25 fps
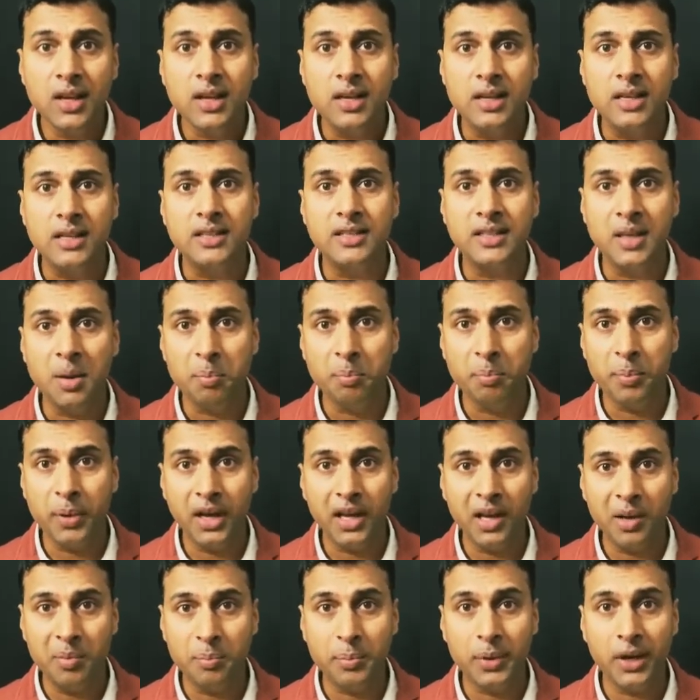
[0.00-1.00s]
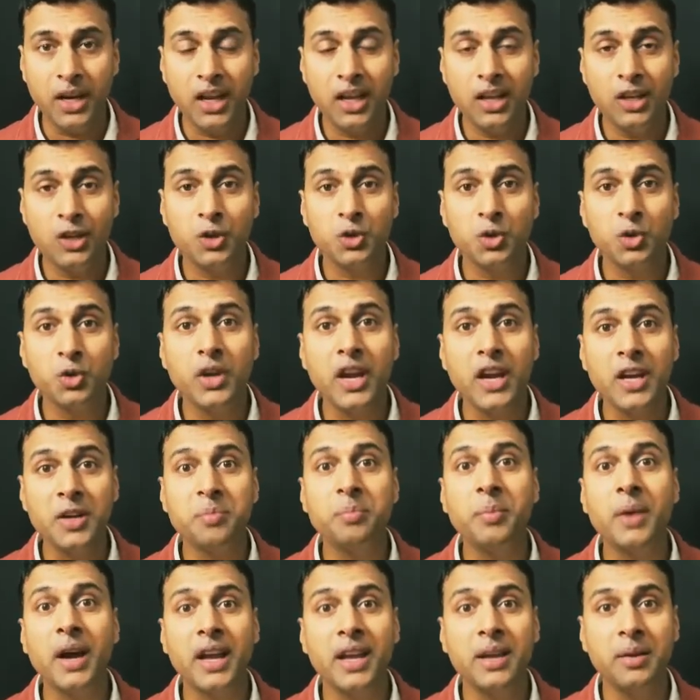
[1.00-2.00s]
ZebPay company to get
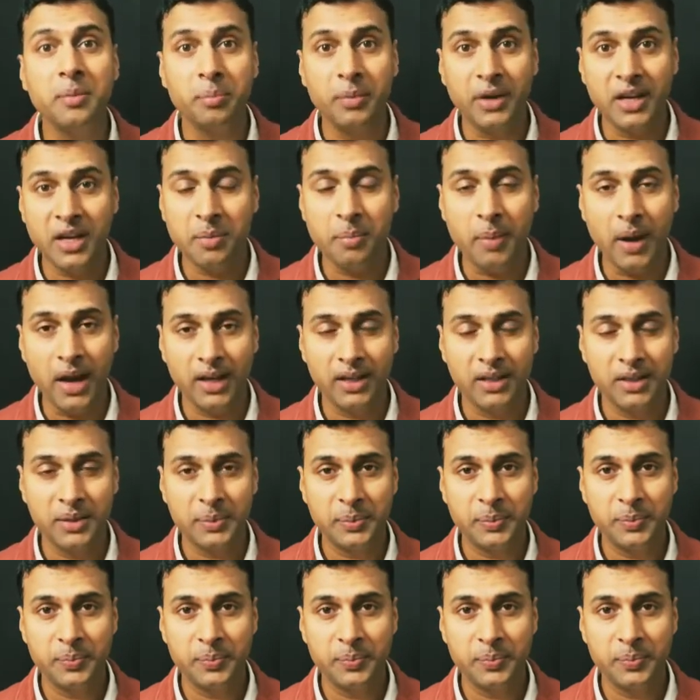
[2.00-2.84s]
my money back.